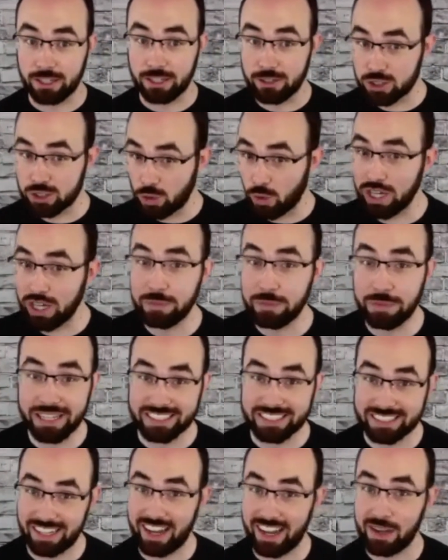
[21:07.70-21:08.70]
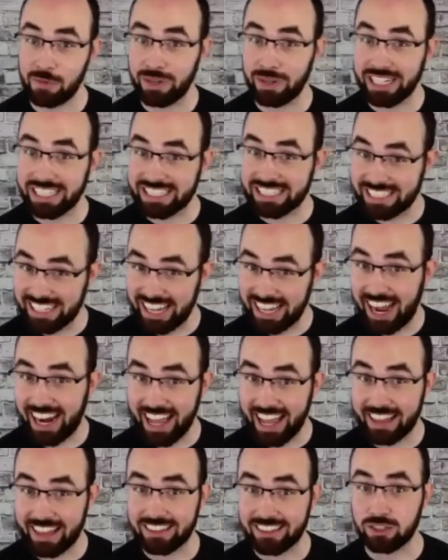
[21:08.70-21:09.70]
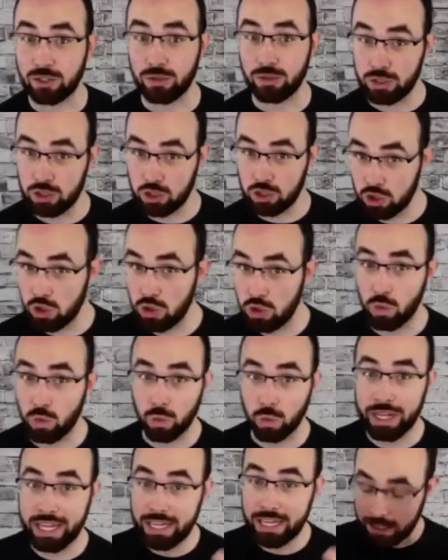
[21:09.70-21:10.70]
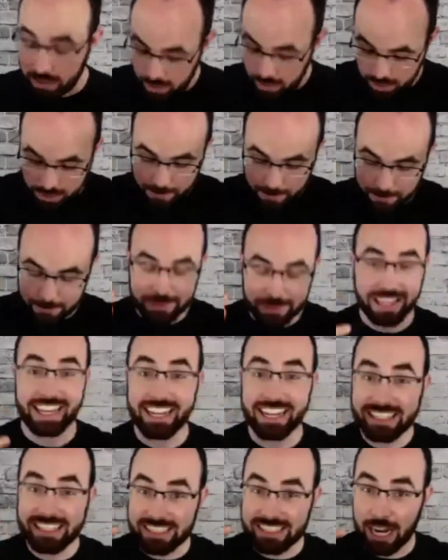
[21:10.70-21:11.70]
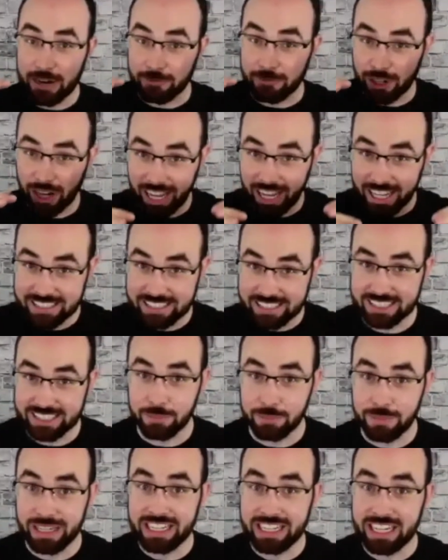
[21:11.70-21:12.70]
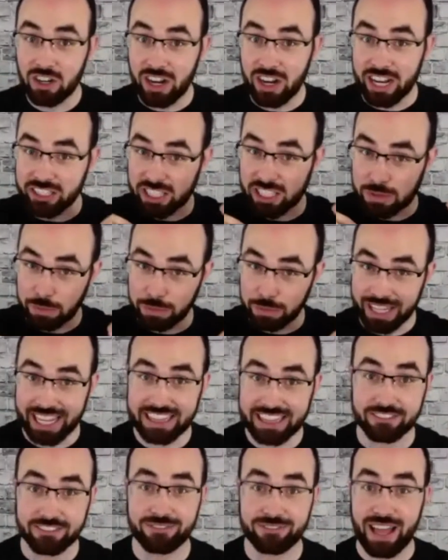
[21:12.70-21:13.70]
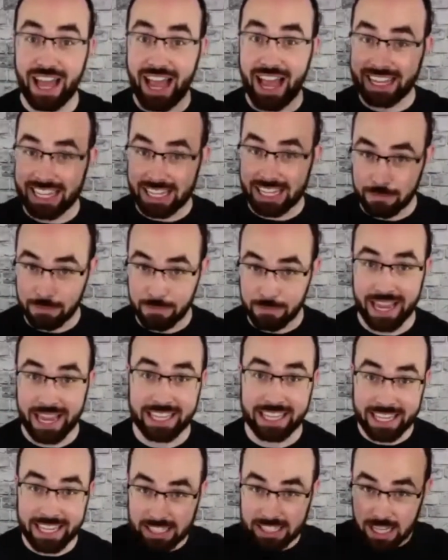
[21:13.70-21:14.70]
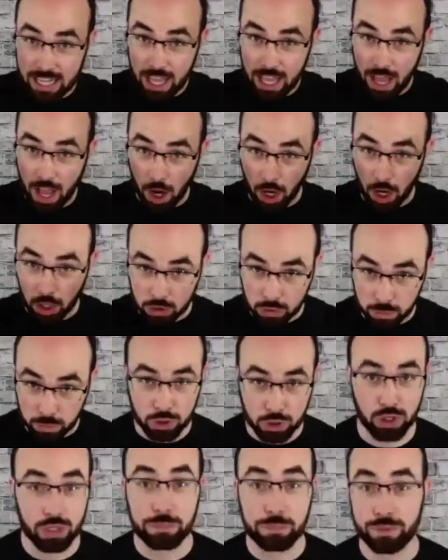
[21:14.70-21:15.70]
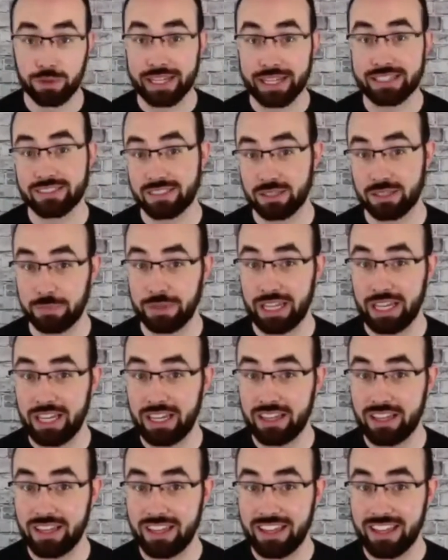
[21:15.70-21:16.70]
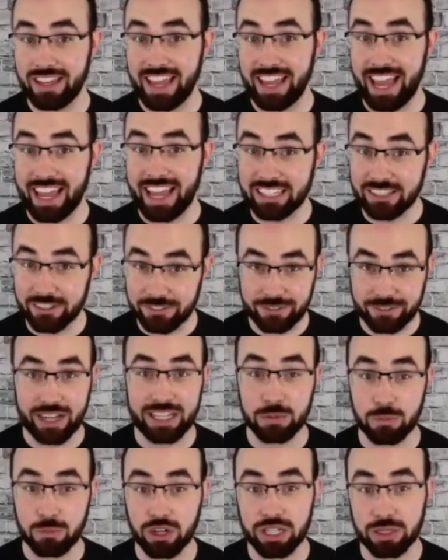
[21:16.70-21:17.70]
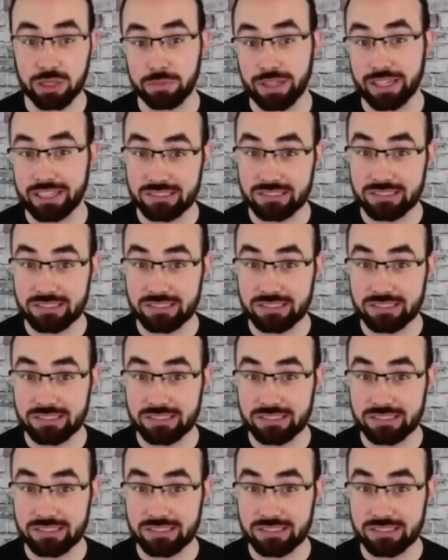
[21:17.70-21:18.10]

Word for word: there's going to be a time when it's not ethical. You, we, it is time for us to come in here and just plant the flag and make it a good place to be and define the marketplace.